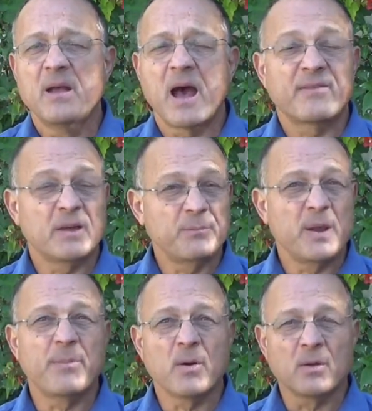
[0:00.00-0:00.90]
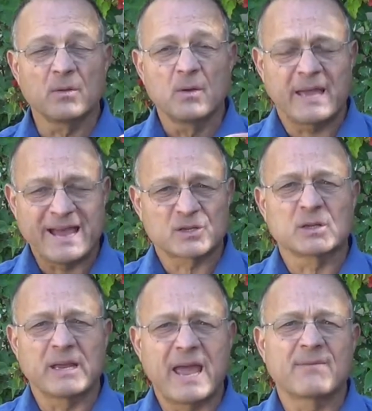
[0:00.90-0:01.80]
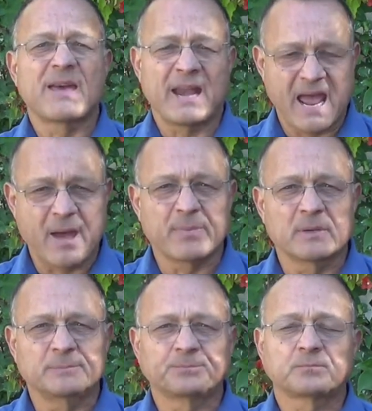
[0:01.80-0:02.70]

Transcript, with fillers: I've had people actually have that happen